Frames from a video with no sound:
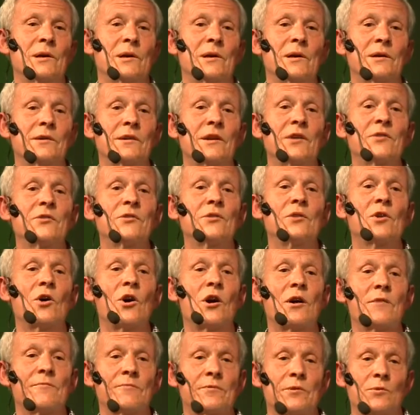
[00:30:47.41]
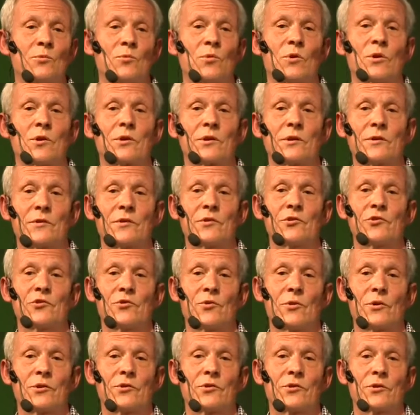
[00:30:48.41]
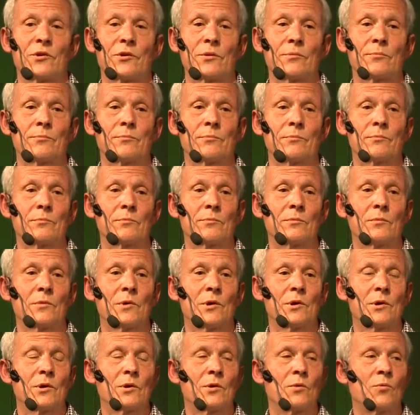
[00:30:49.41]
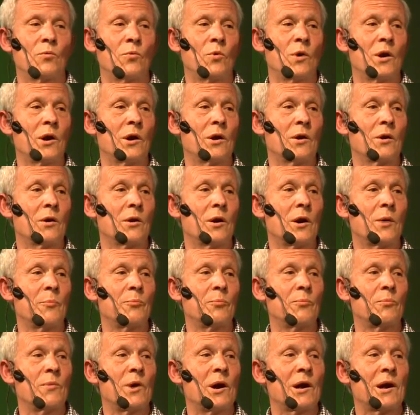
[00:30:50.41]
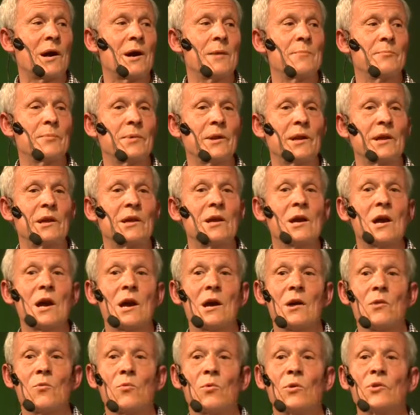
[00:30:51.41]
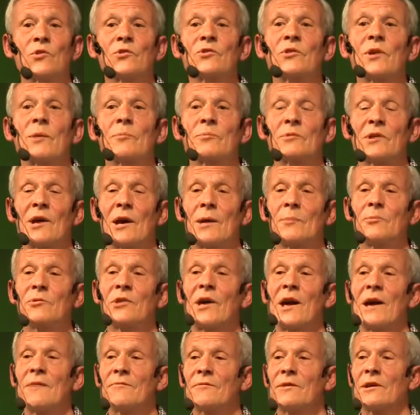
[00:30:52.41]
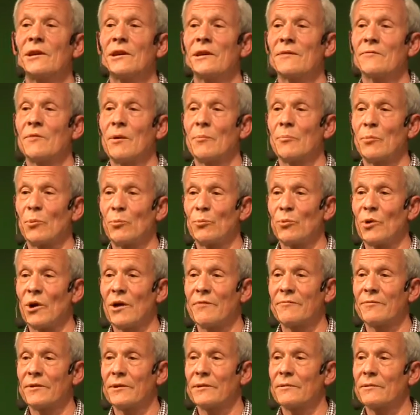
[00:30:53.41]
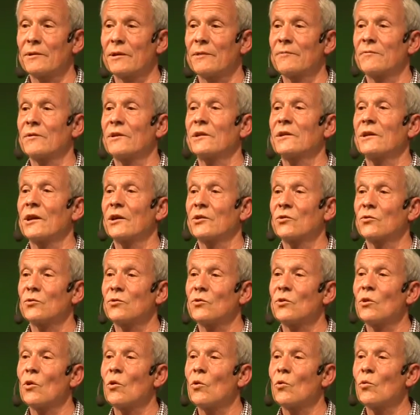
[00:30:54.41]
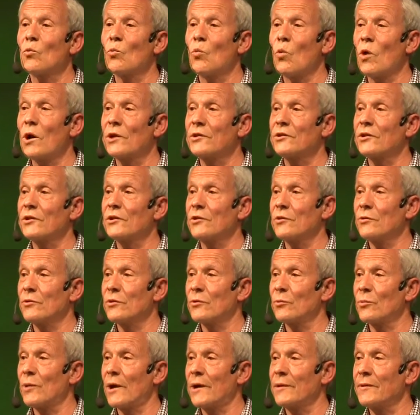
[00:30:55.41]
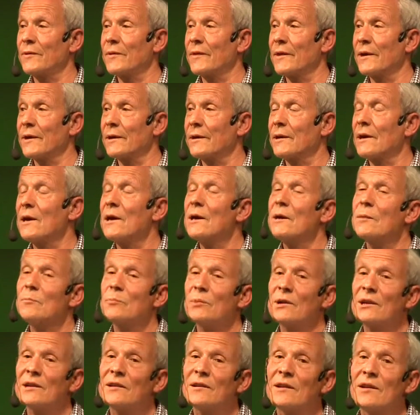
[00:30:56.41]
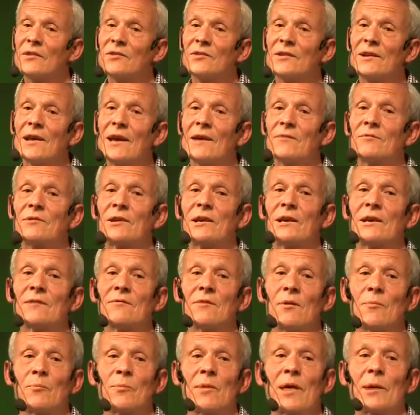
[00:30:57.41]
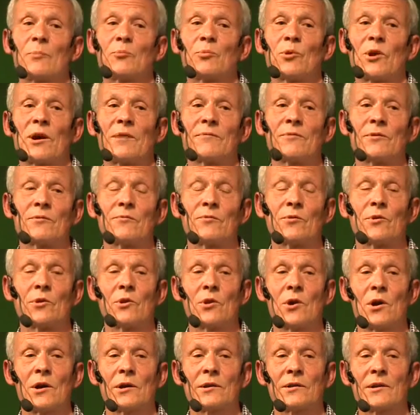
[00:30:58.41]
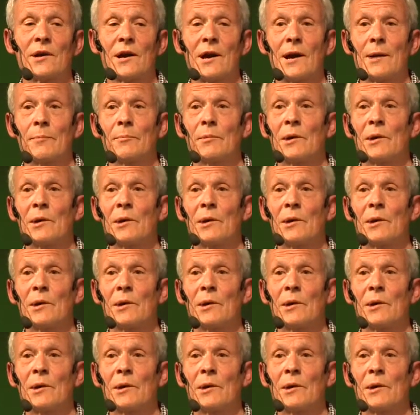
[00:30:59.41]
It doesn't often work in the short term, where a company will sometimes have to give up a profit if it does want to do the right thing, but it doesn't have to give up that profit for a long time.